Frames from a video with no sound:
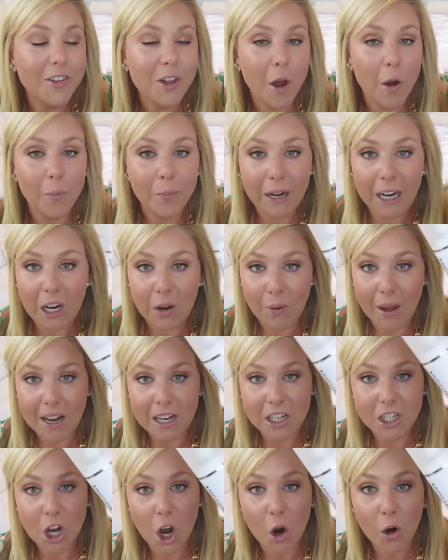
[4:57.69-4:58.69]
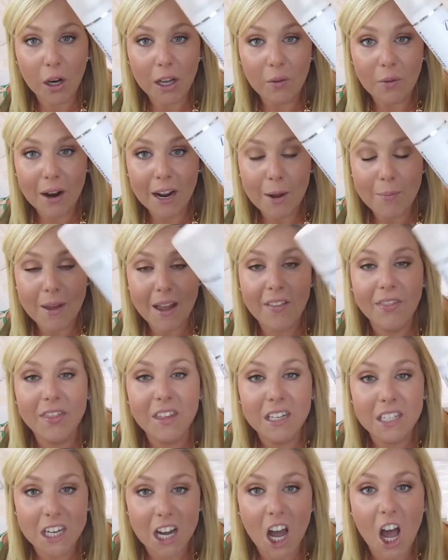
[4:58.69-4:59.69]
So anyway, totally recommend
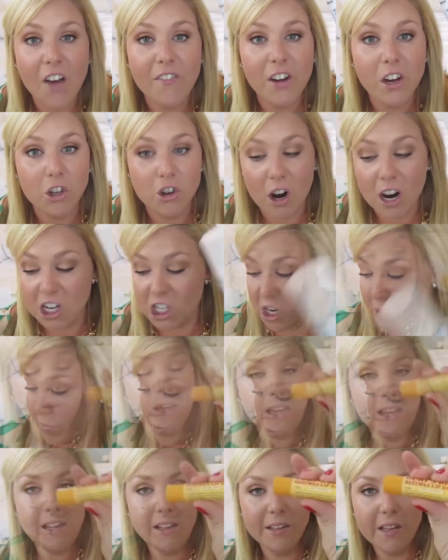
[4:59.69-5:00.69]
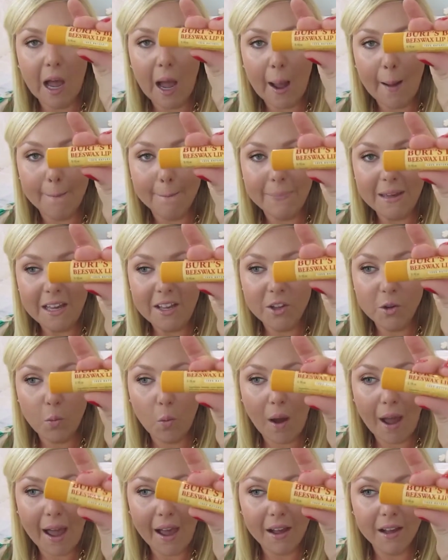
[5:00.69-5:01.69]
the Dove Dry Shampoo. Bees, um,
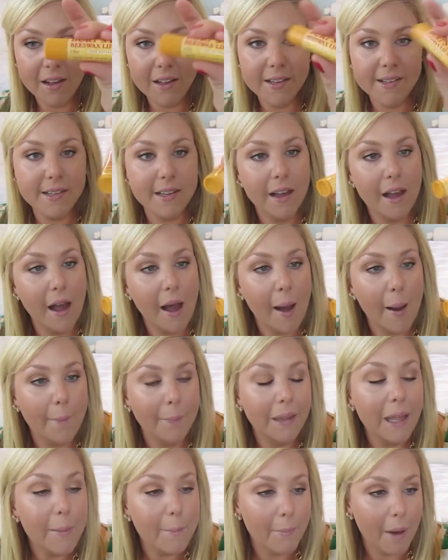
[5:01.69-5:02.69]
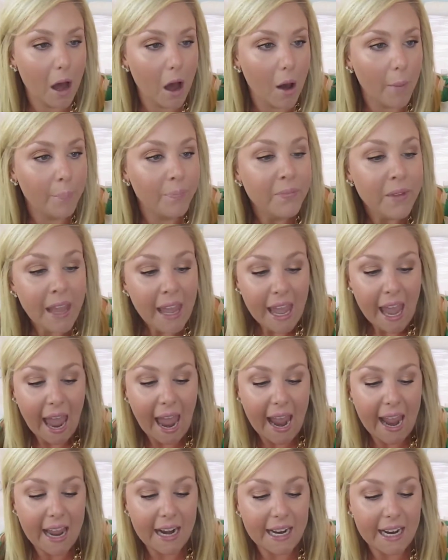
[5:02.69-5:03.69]
beeswax um, lip balm.
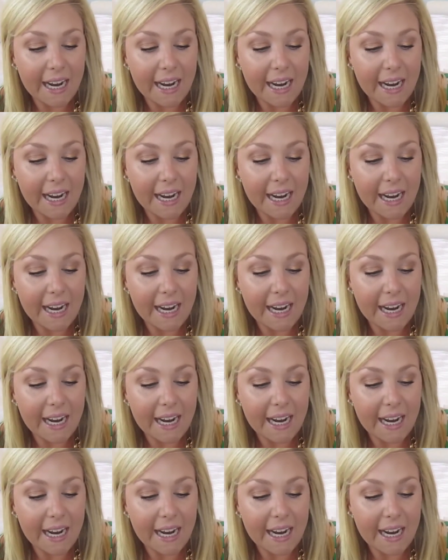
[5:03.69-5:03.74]
And